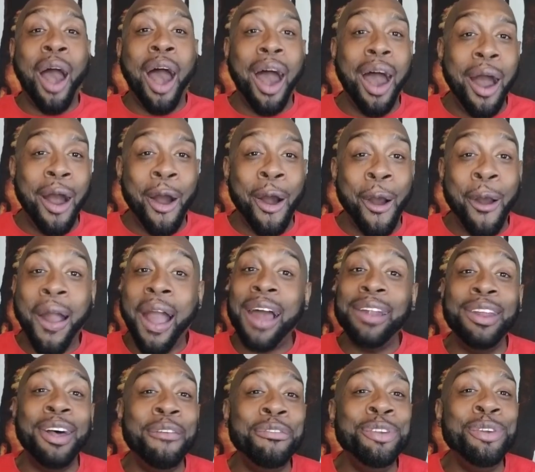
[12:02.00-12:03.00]
all. I
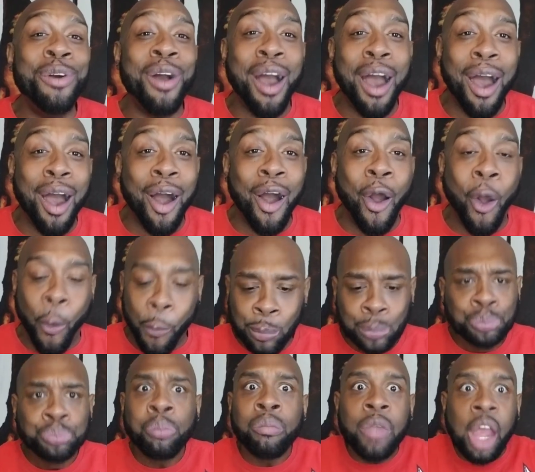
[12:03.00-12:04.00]
love you all.
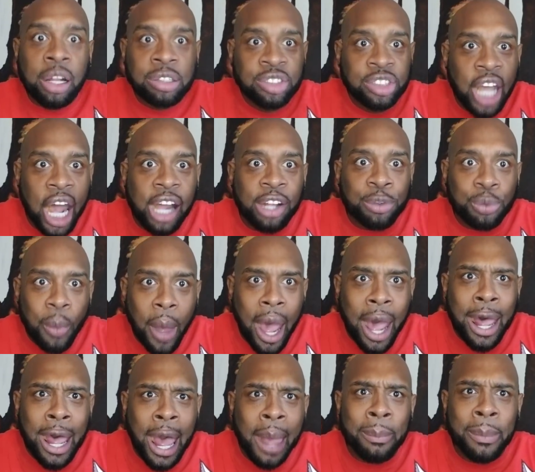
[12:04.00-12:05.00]
That's
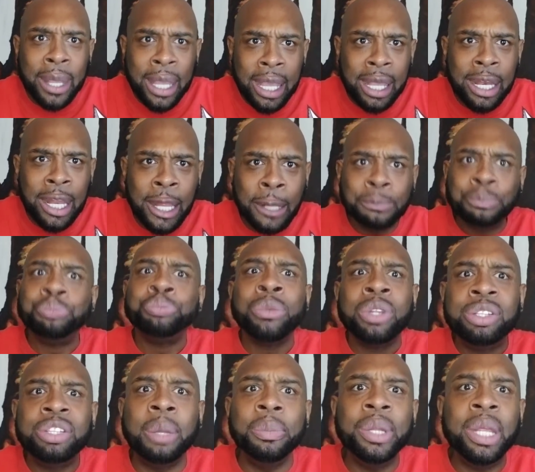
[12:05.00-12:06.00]
why I'm eating
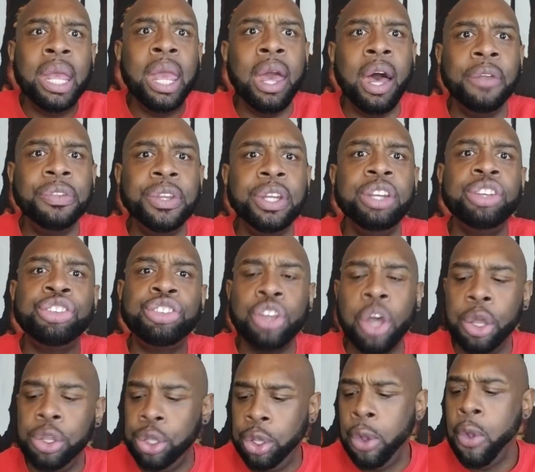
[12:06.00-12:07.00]
something healthy to show
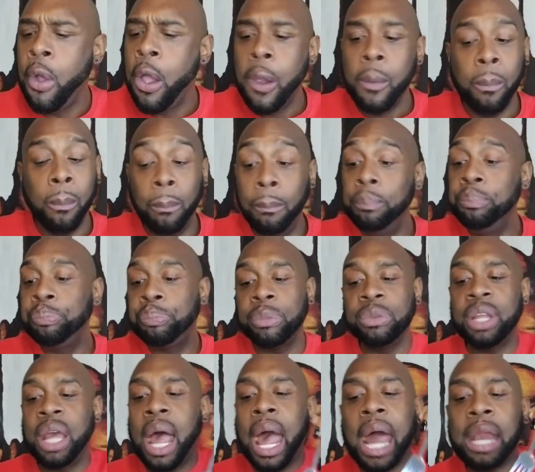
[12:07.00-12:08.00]
you
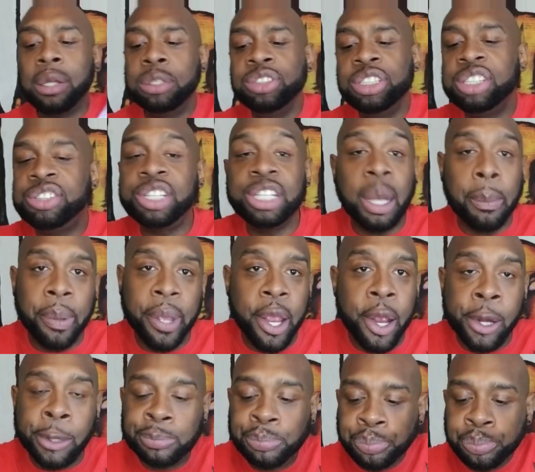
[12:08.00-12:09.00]
that I don't just sit up
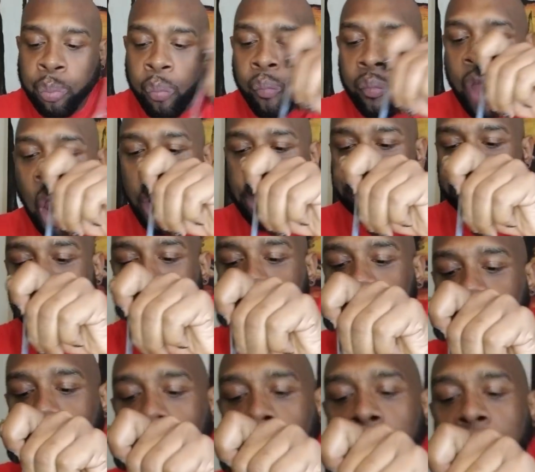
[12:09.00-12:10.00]
here
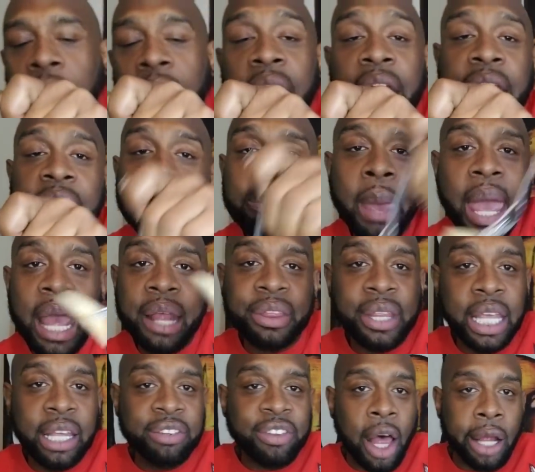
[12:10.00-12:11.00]
and eat bad
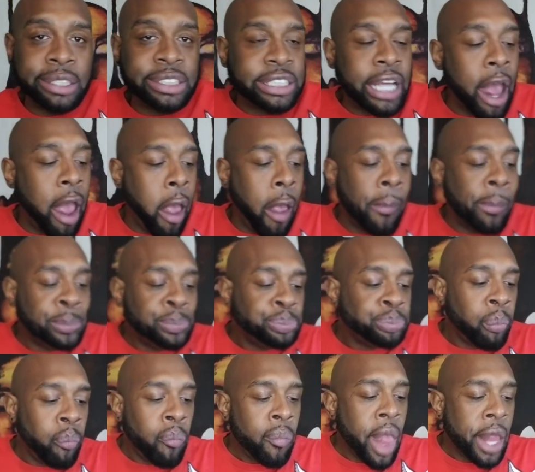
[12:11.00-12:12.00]
things all the time.
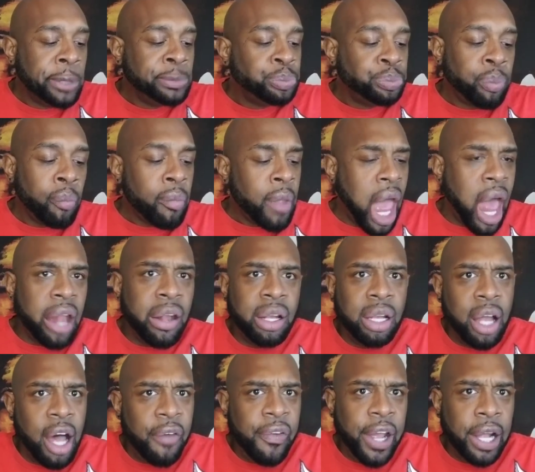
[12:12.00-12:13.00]
I
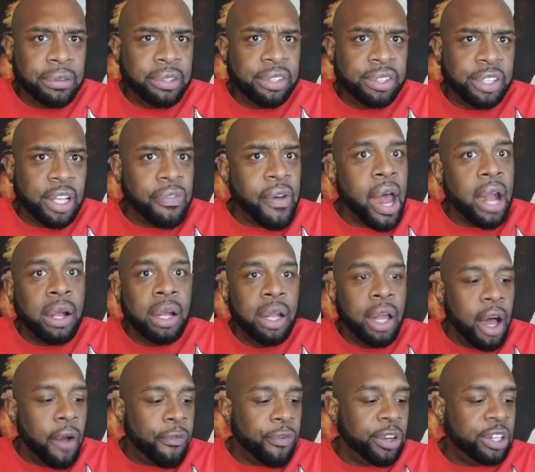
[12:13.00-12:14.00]
love healthy stuff. I
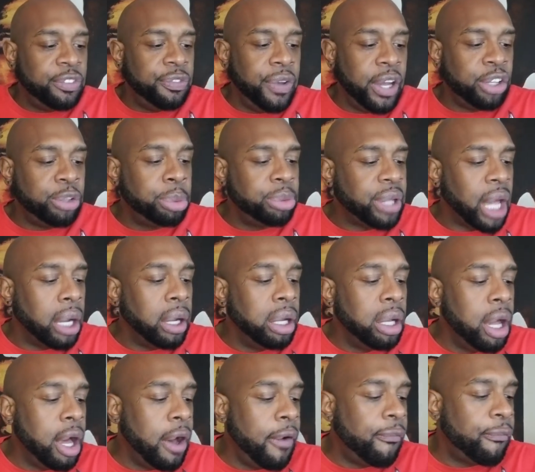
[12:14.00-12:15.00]
love fresh vegetables. I
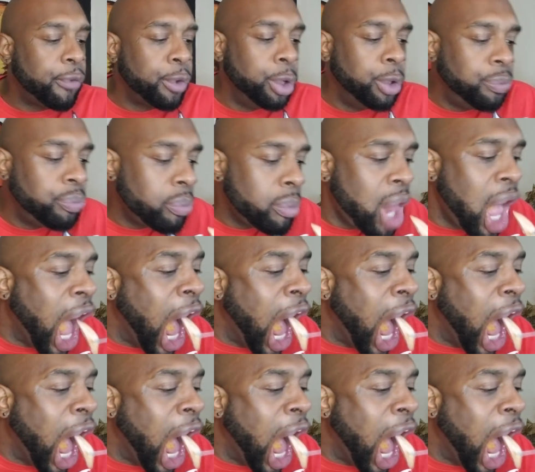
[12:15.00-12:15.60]
love fruit.